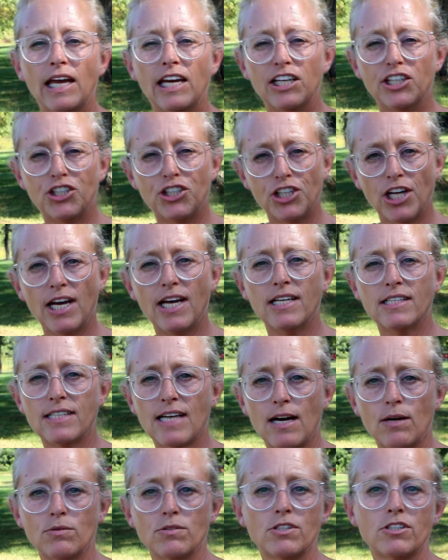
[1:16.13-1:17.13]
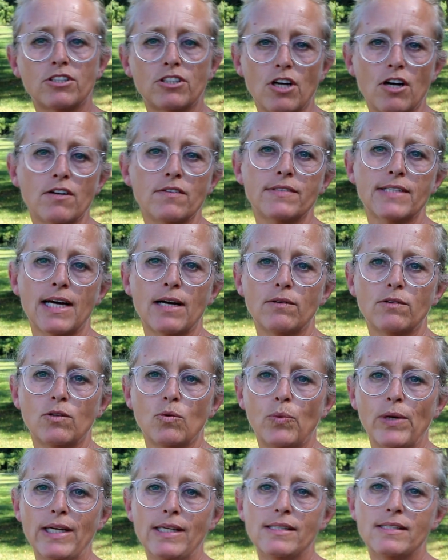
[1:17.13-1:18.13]
and it shades out and starves
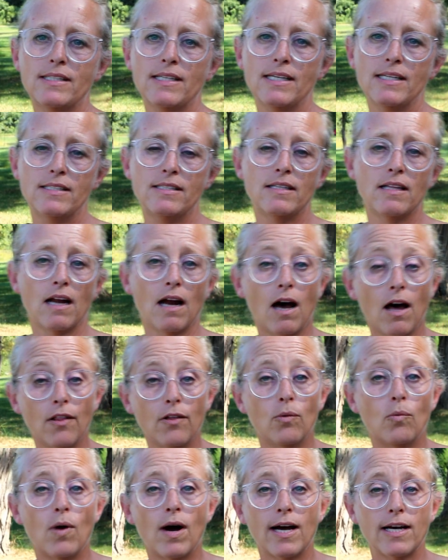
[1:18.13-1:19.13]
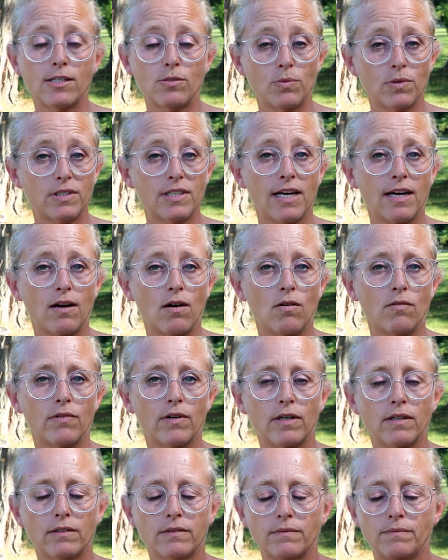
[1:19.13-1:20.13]
out the weed seeds that otherwise will take
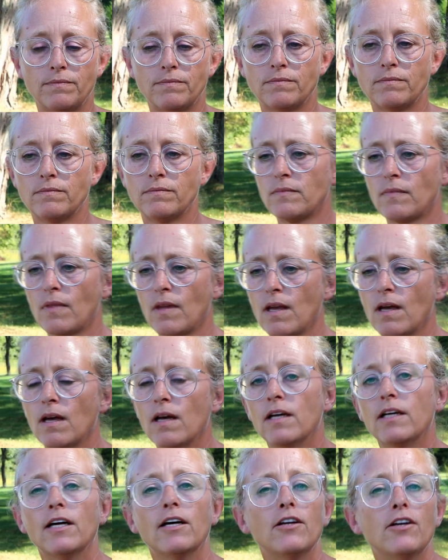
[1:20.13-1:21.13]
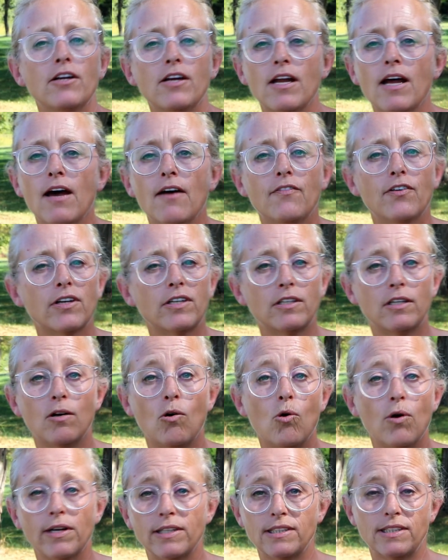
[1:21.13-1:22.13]
over. You're never
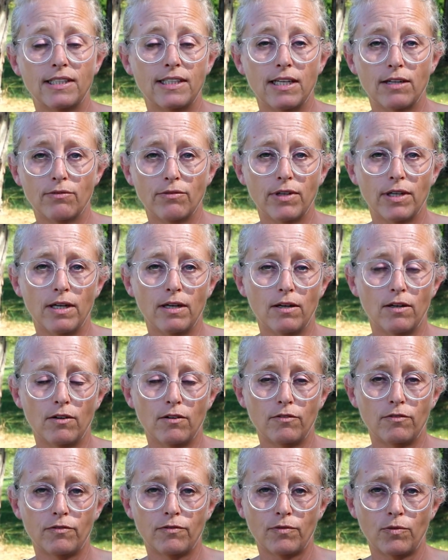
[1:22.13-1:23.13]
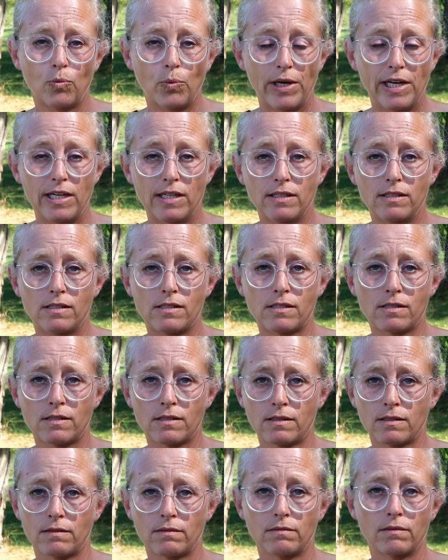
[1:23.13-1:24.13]
going to get rid of
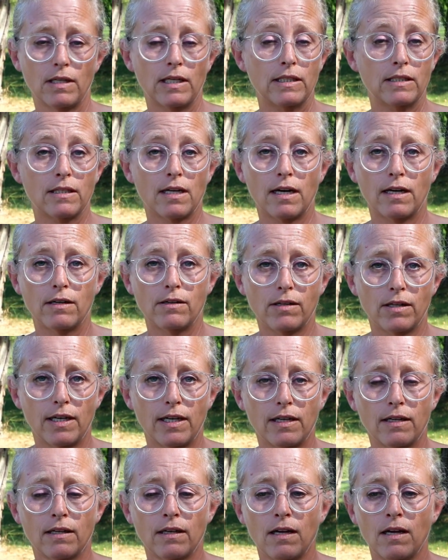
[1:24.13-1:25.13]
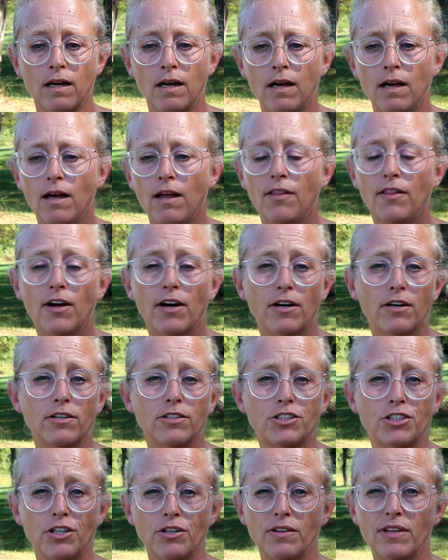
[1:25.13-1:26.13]
weeds entirely.
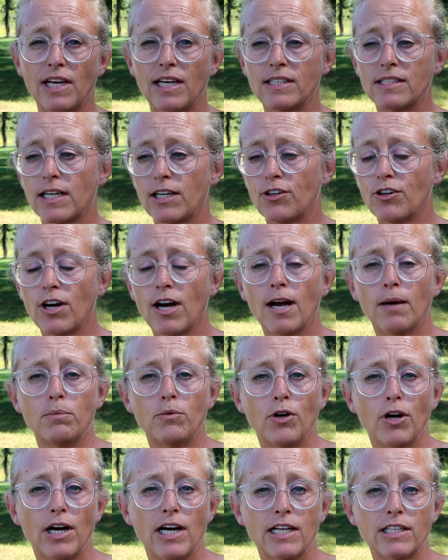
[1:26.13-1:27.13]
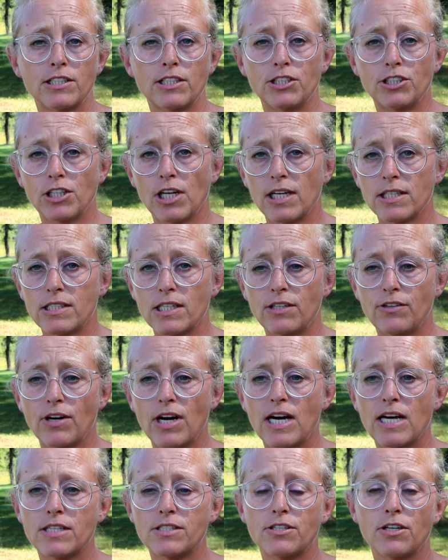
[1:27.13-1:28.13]
There are certain things like crabgrass and Johnson
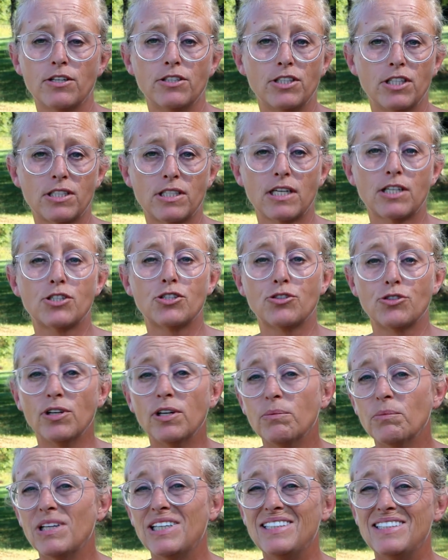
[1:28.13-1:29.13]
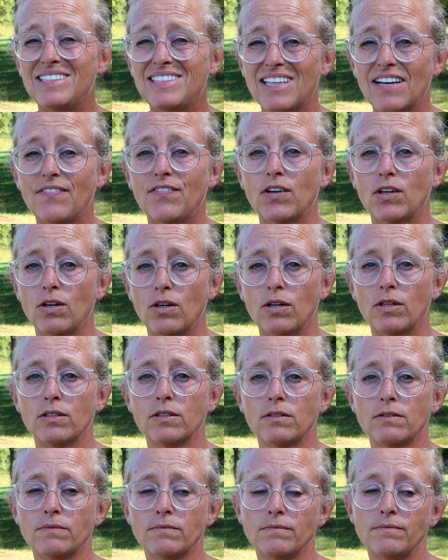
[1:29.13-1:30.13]
grass that are just extremely
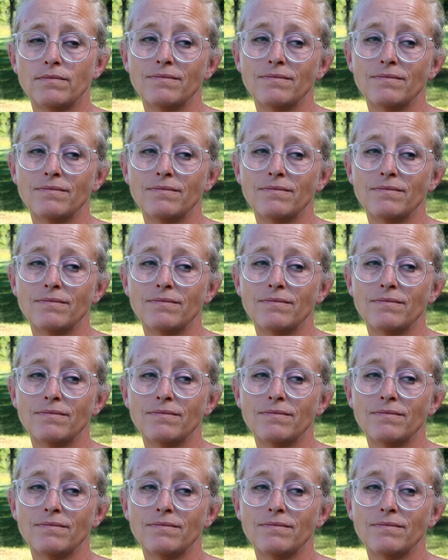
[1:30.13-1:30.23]
difficult.